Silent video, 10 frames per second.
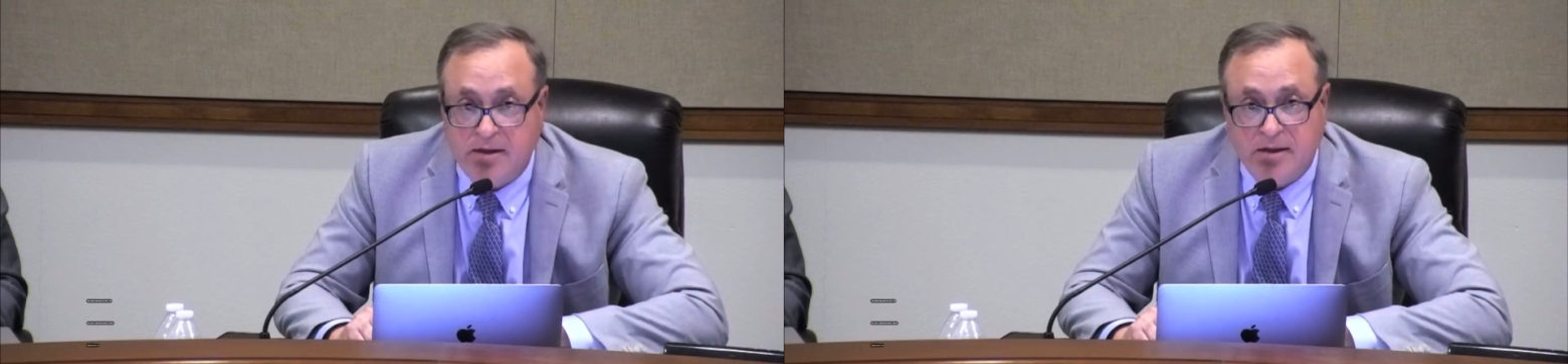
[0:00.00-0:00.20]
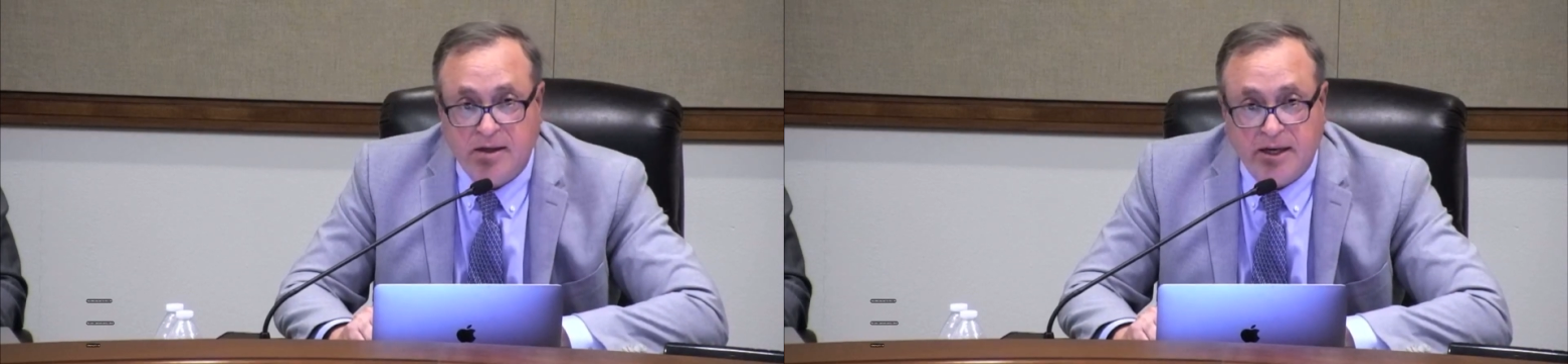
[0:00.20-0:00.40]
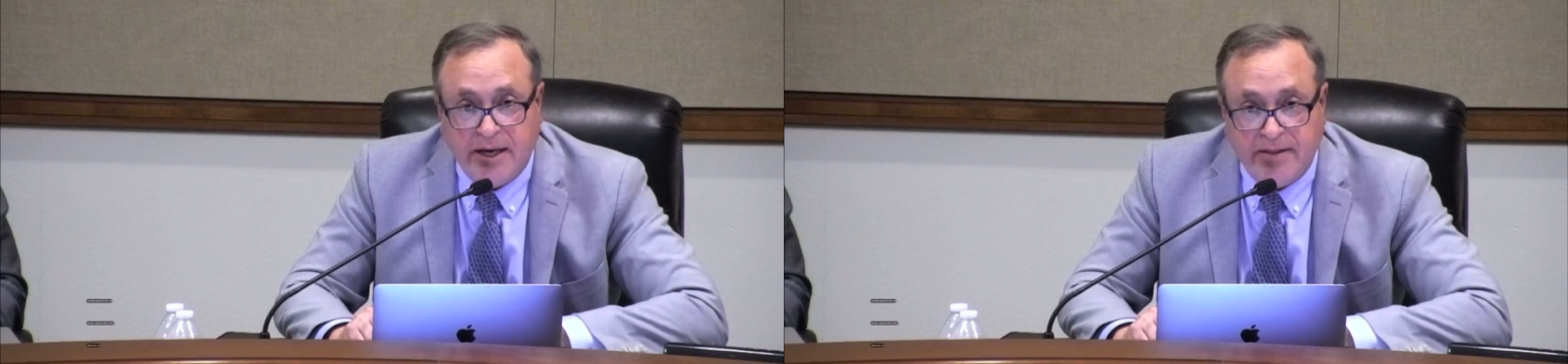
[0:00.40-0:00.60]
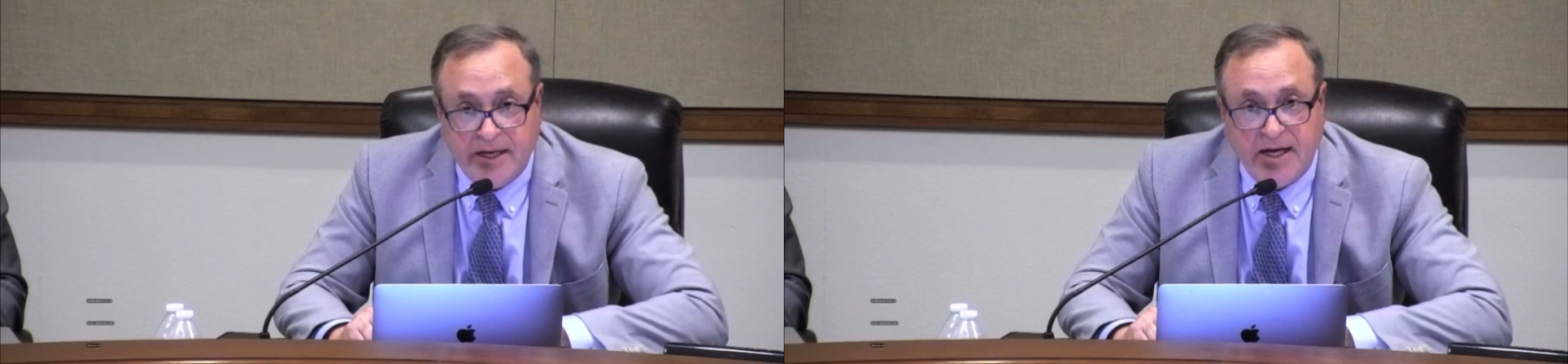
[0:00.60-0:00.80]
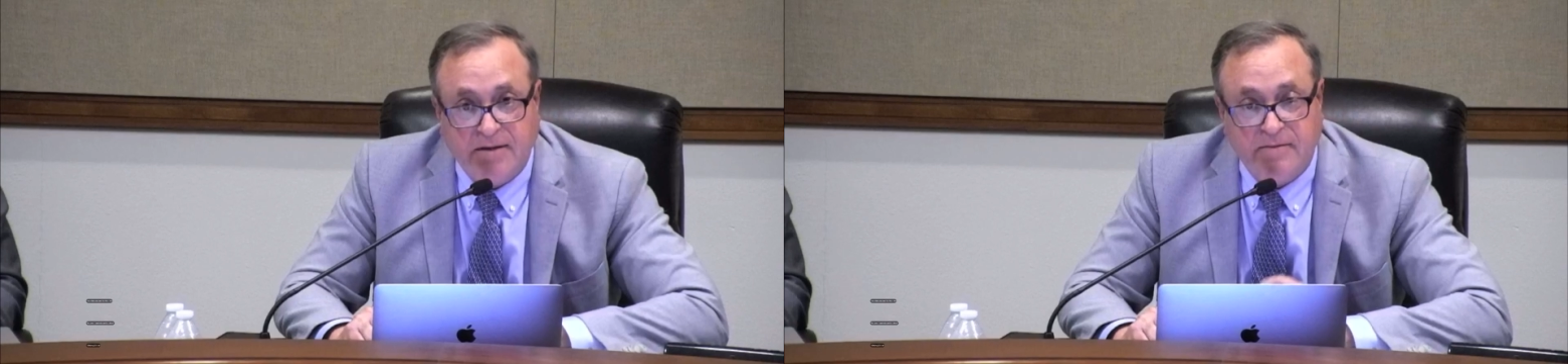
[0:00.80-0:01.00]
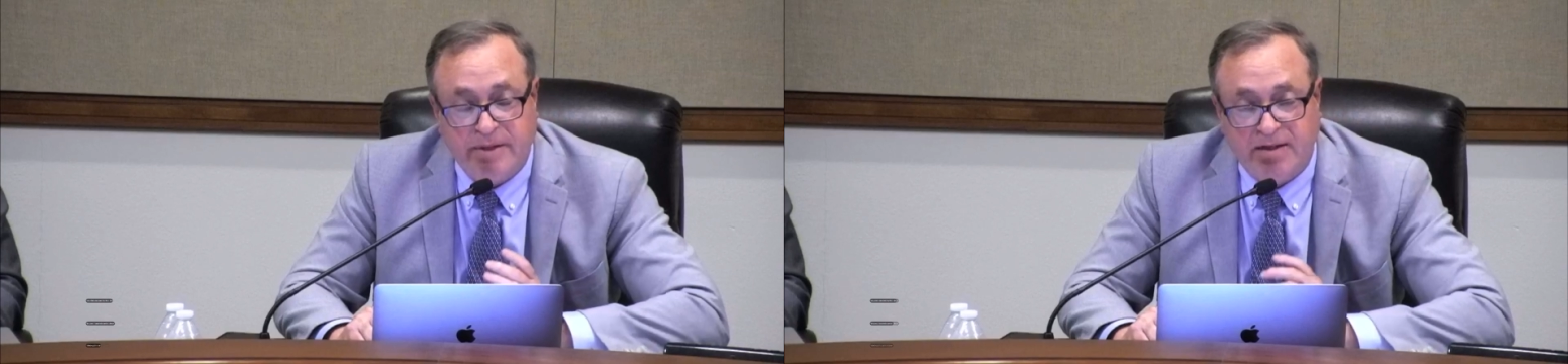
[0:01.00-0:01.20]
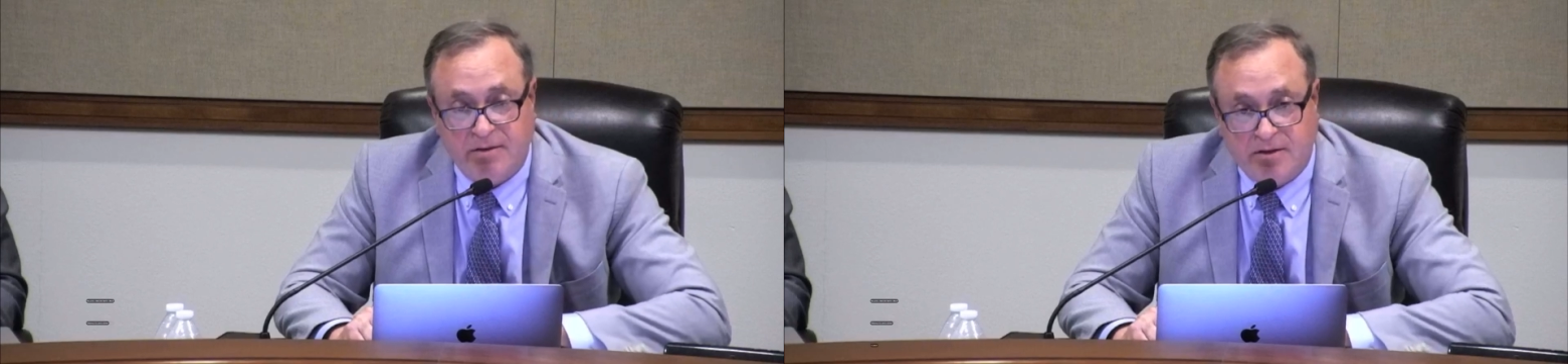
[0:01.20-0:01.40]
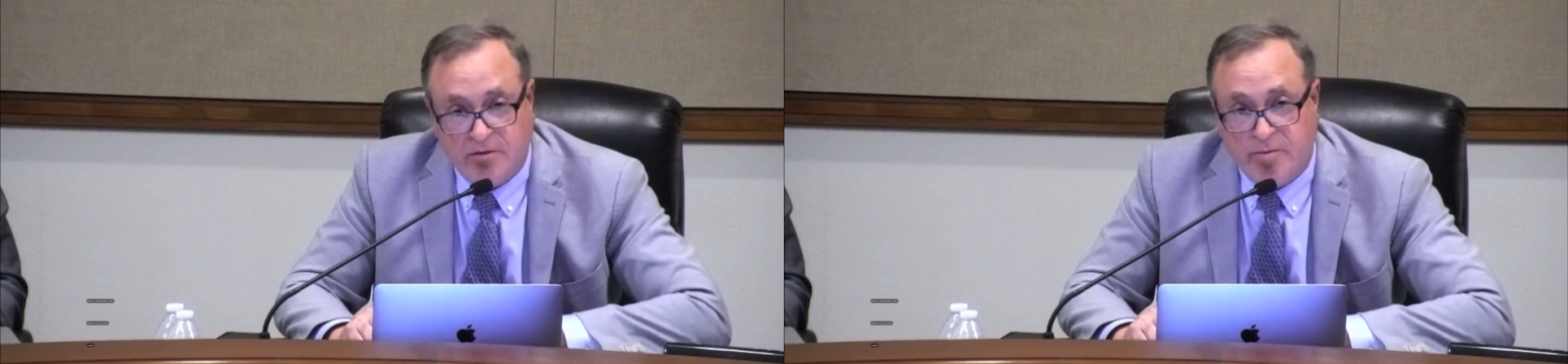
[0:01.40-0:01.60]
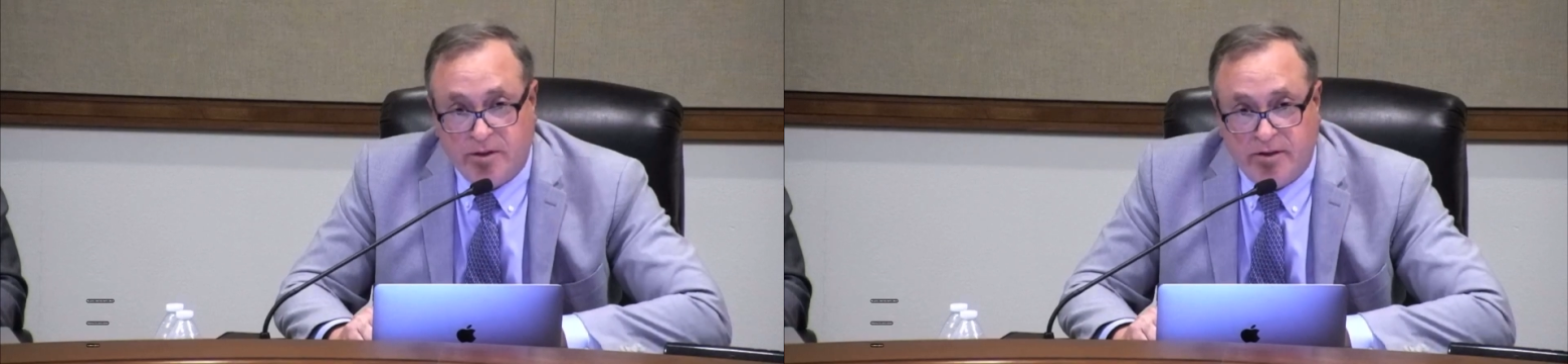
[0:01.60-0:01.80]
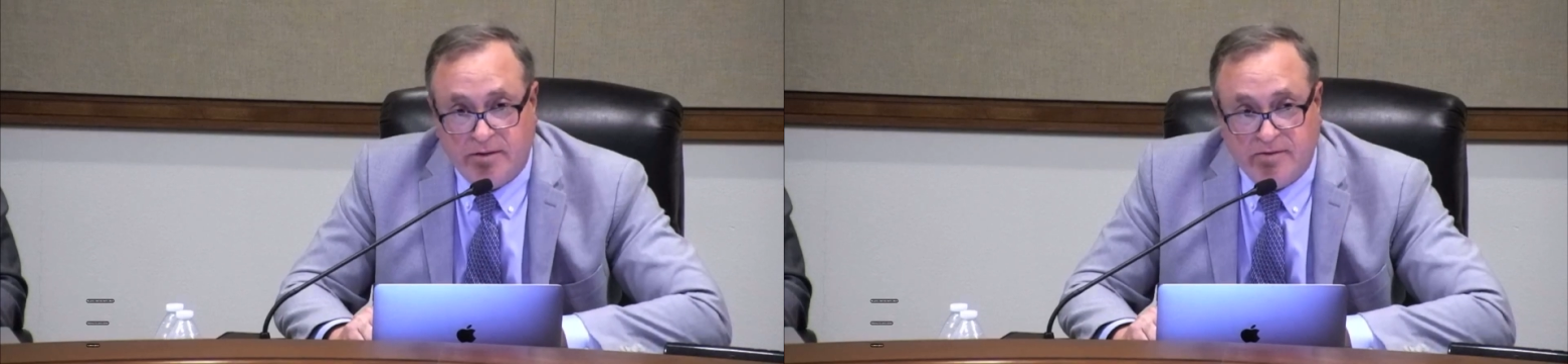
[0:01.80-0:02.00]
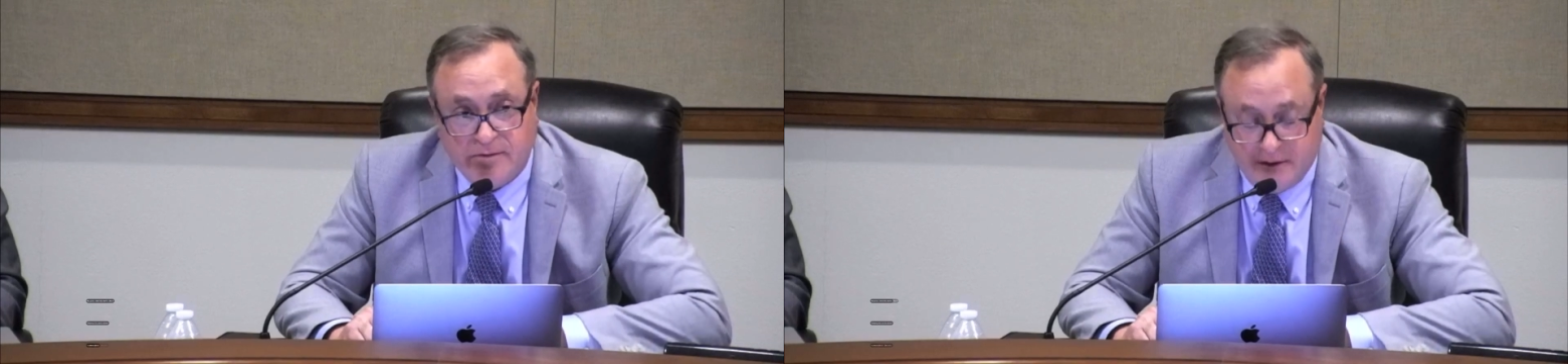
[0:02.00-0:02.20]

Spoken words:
and they had an amazing experience.